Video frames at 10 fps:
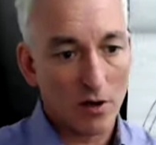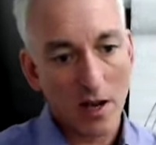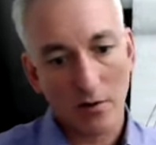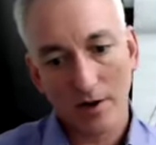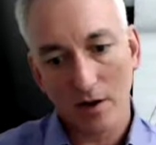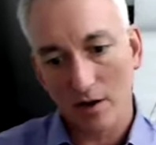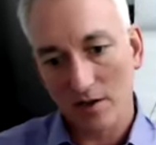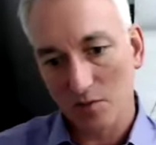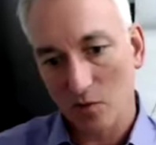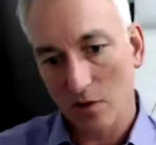How do we
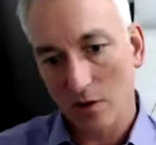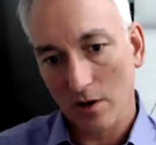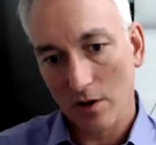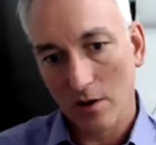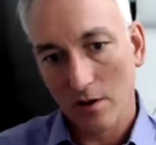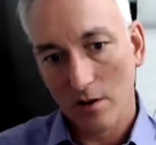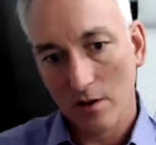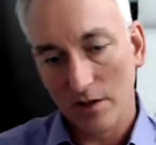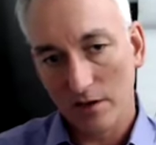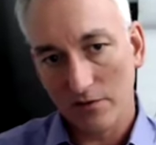cause more
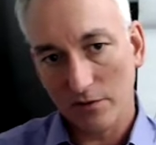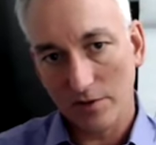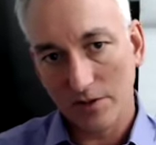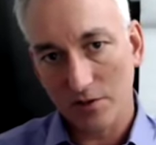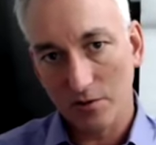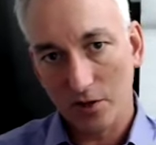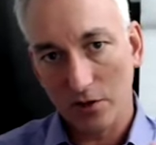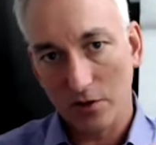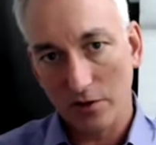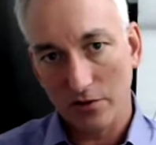influence to
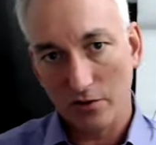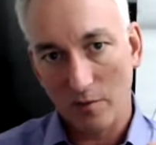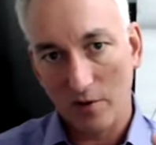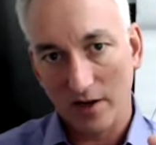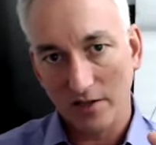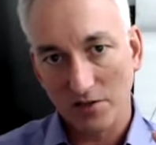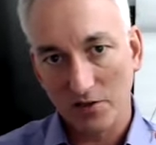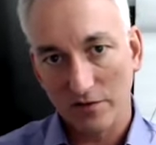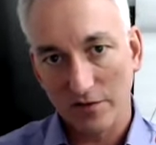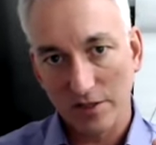occur through our products and
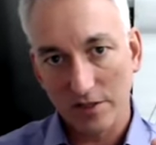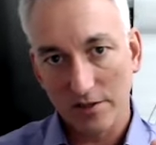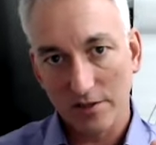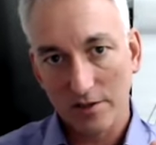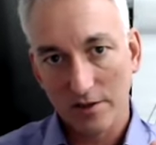services?